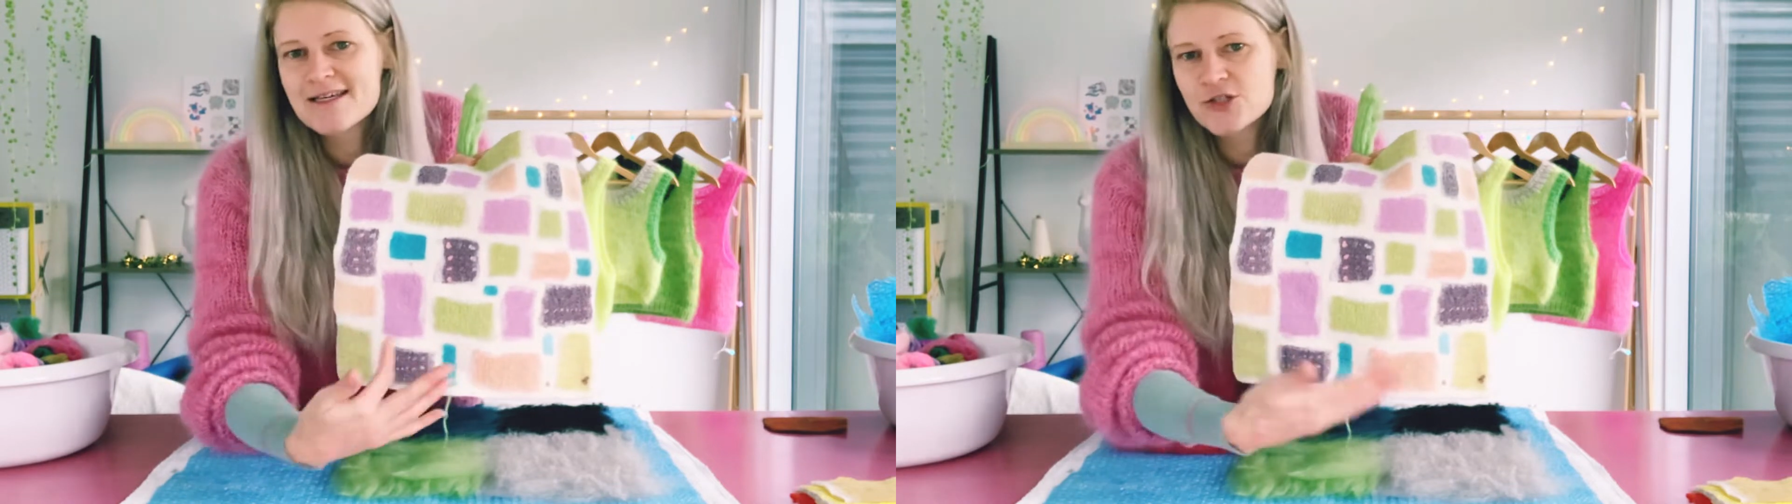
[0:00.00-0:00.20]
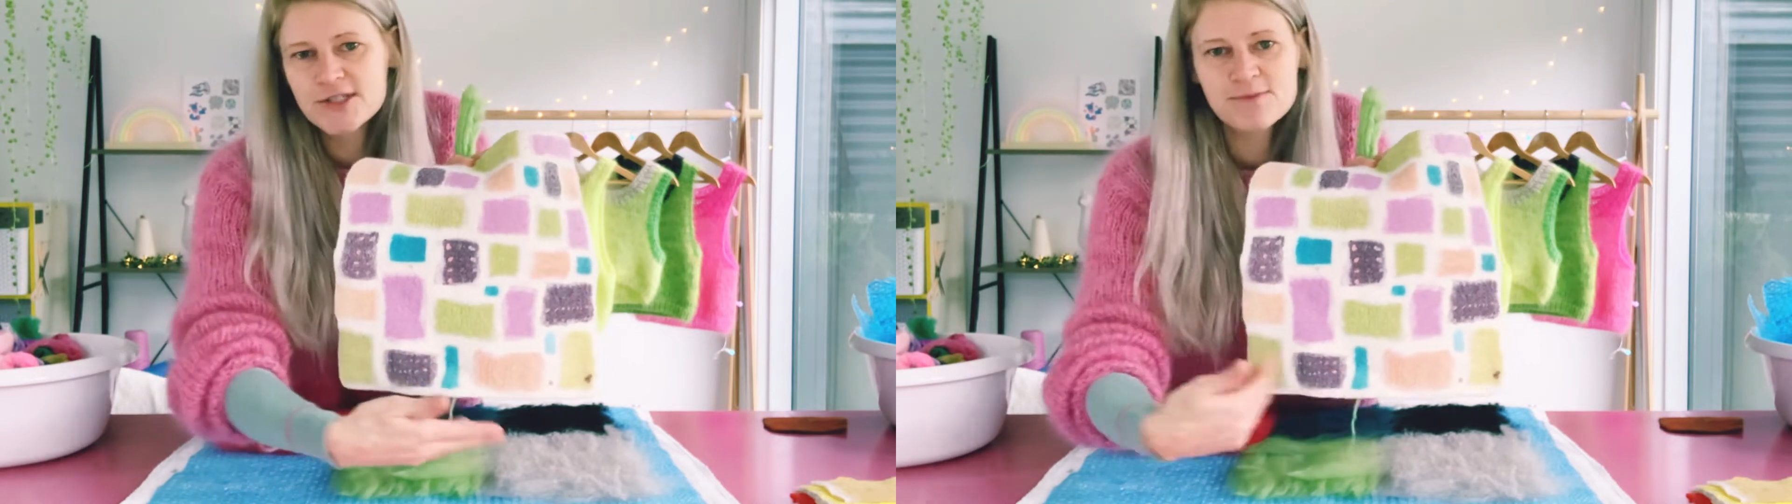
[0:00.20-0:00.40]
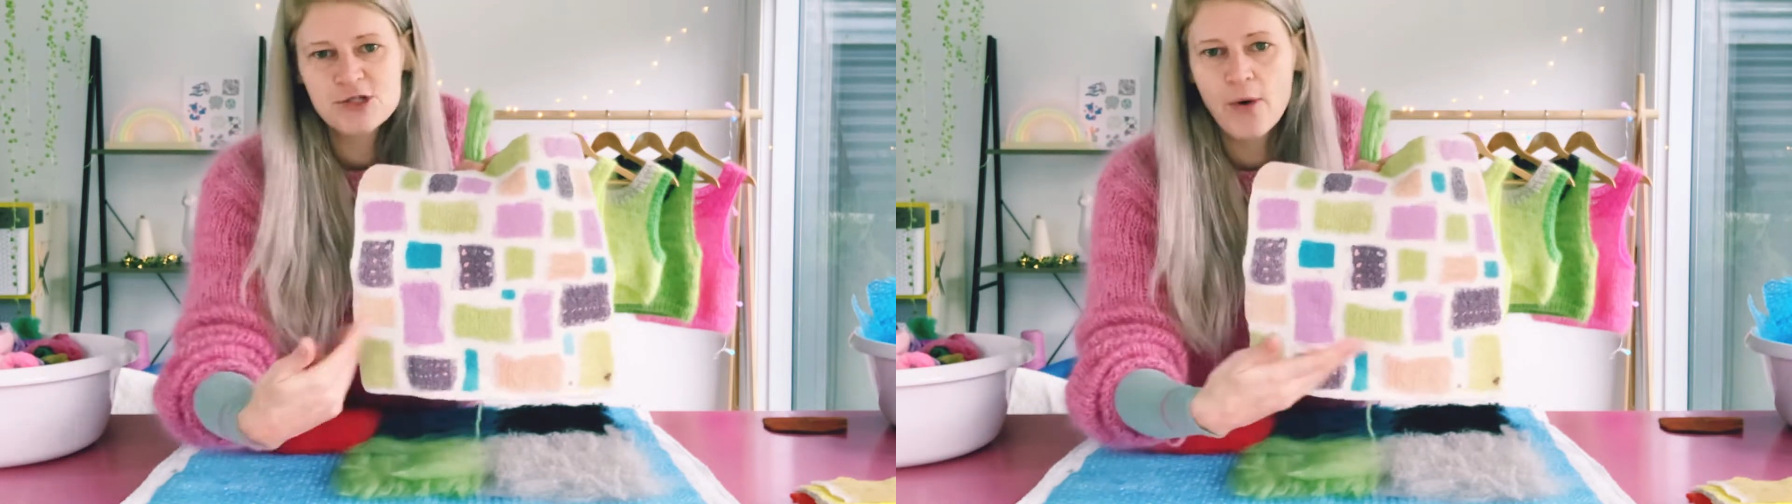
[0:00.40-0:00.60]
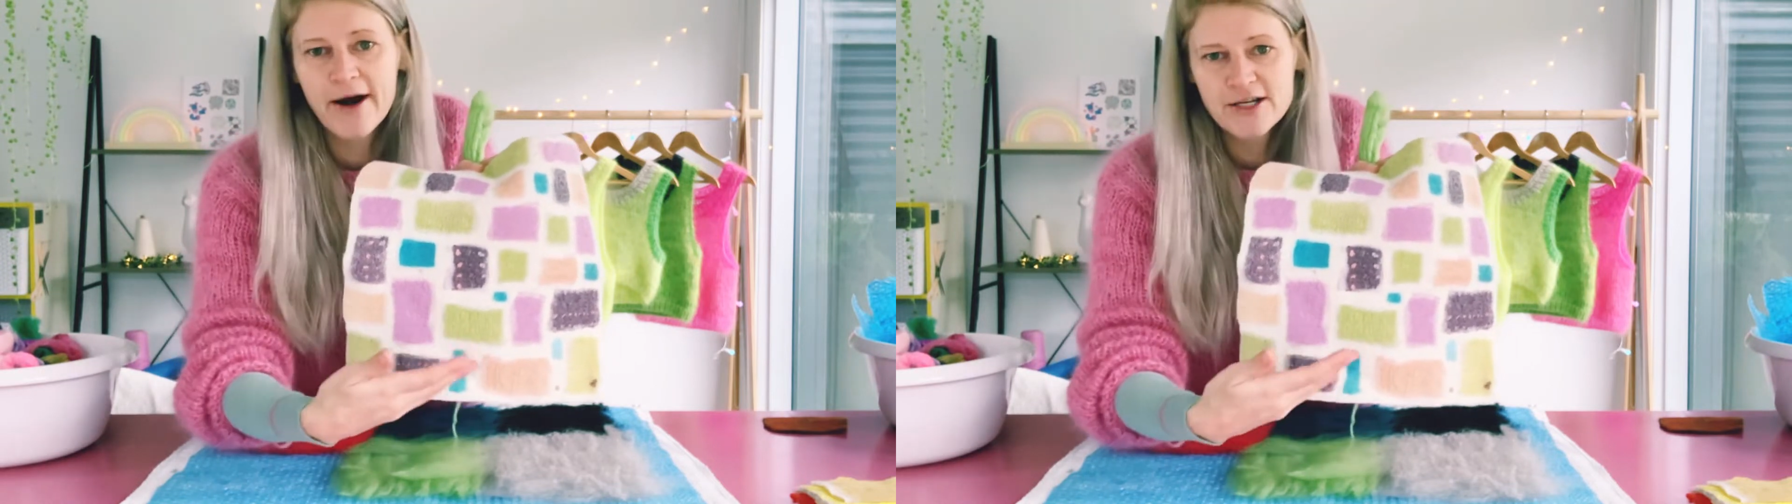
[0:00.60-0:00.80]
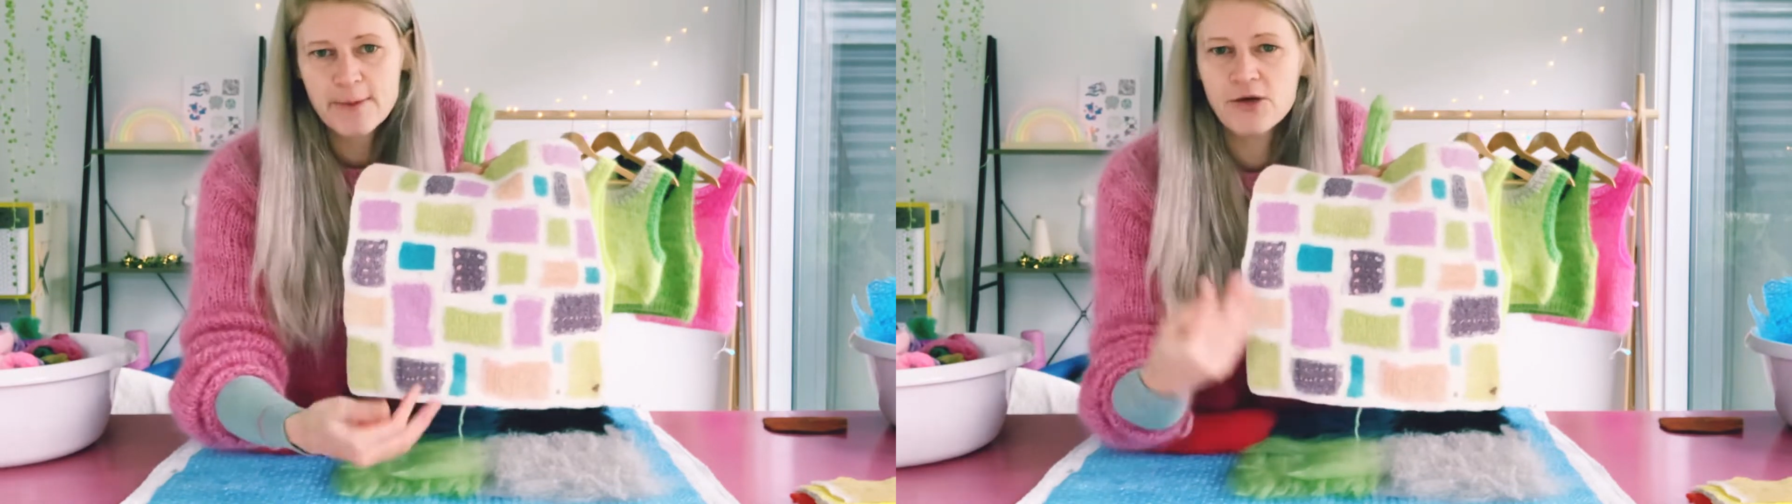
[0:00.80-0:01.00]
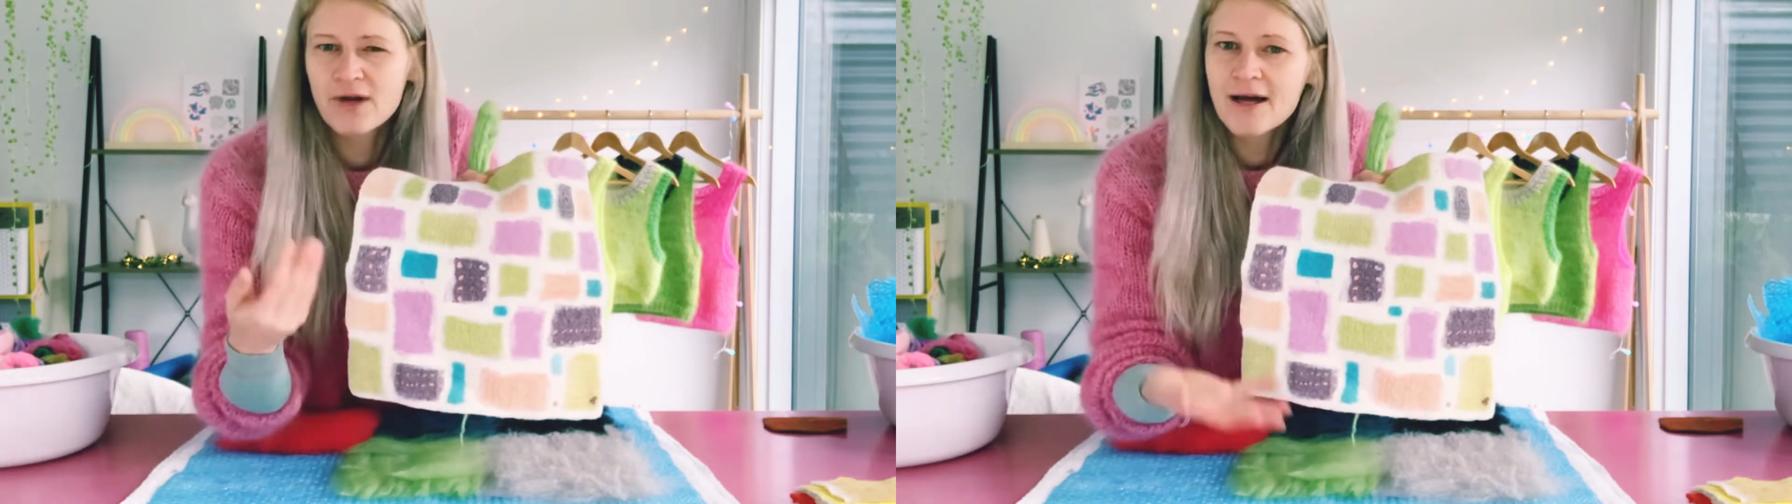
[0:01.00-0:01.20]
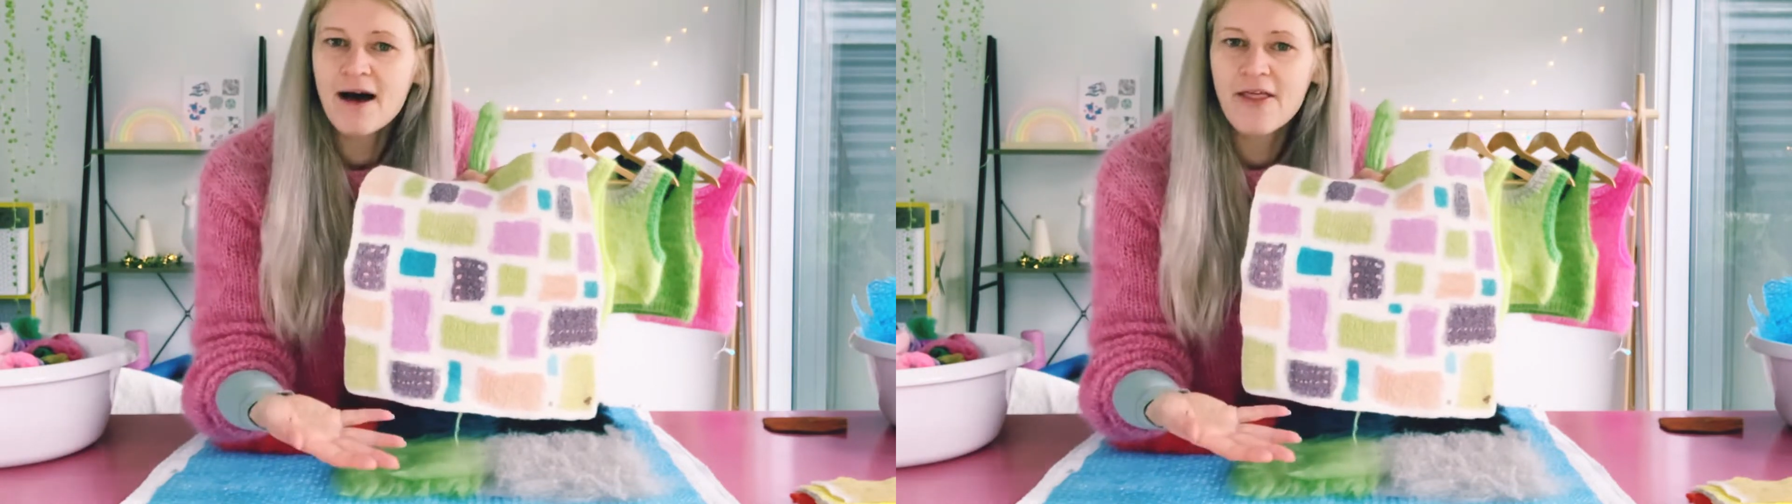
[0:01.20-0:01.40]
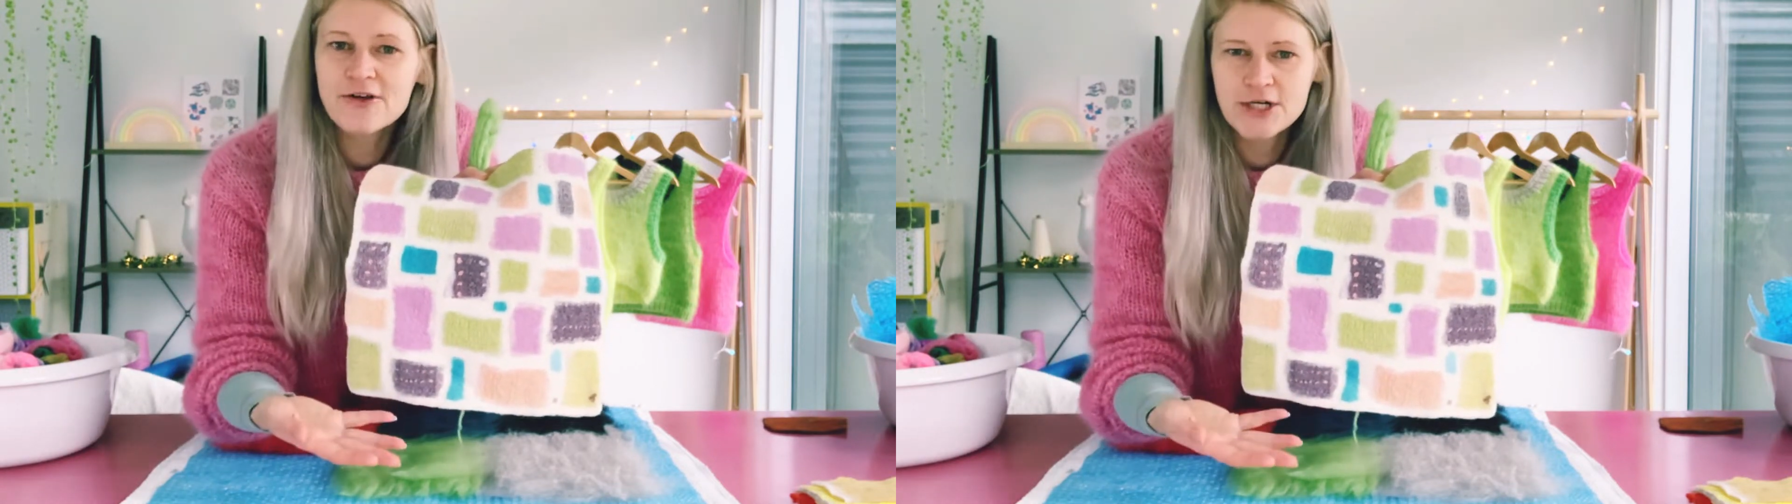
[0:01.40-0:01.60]
just some squares, but you can cut
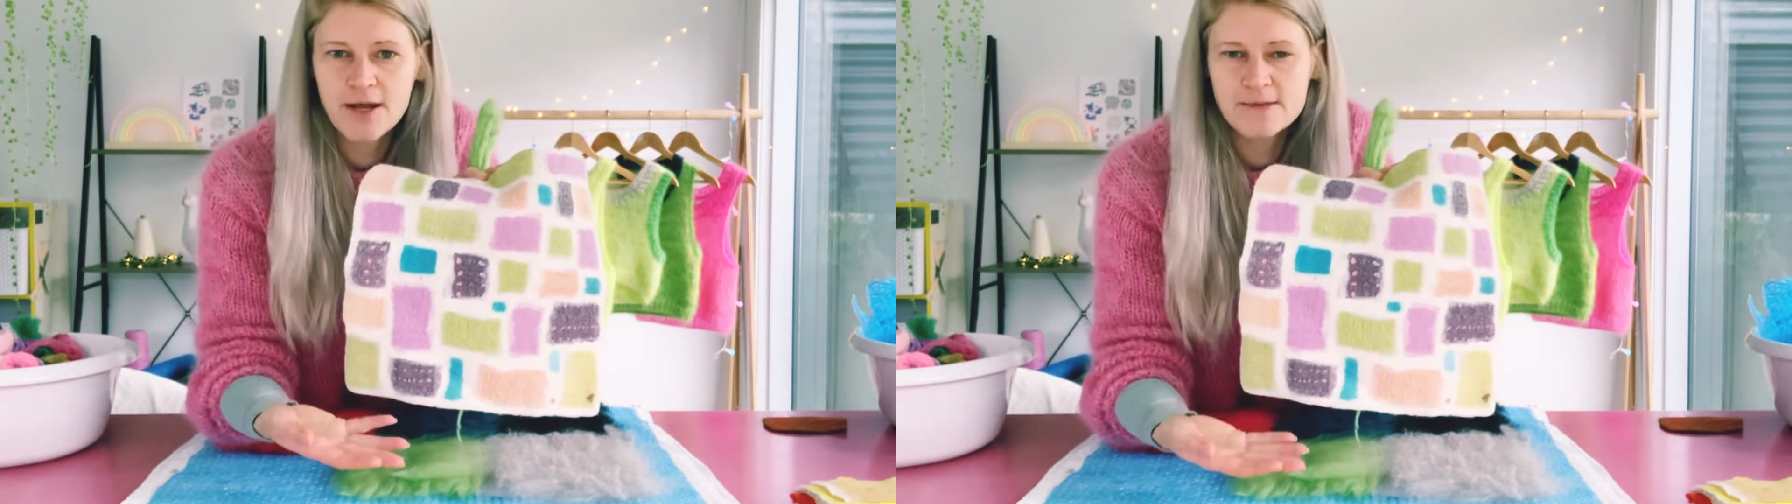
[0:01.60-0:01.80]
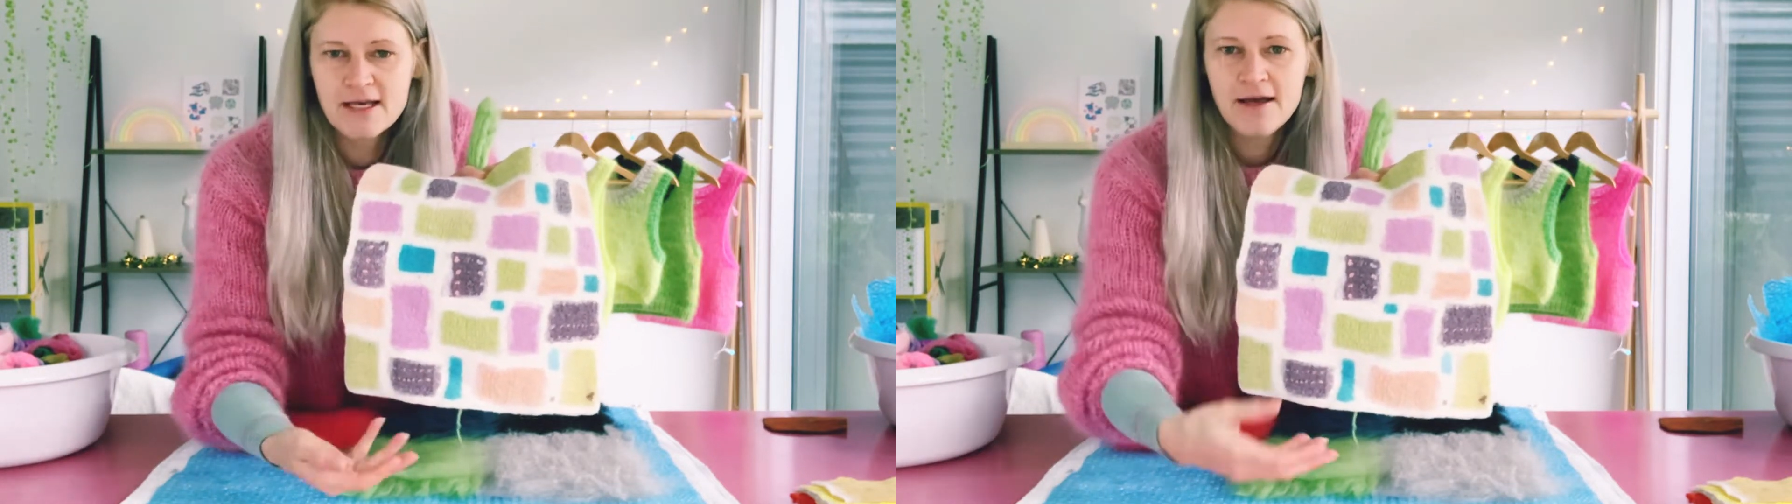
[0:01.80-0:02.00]
other shapes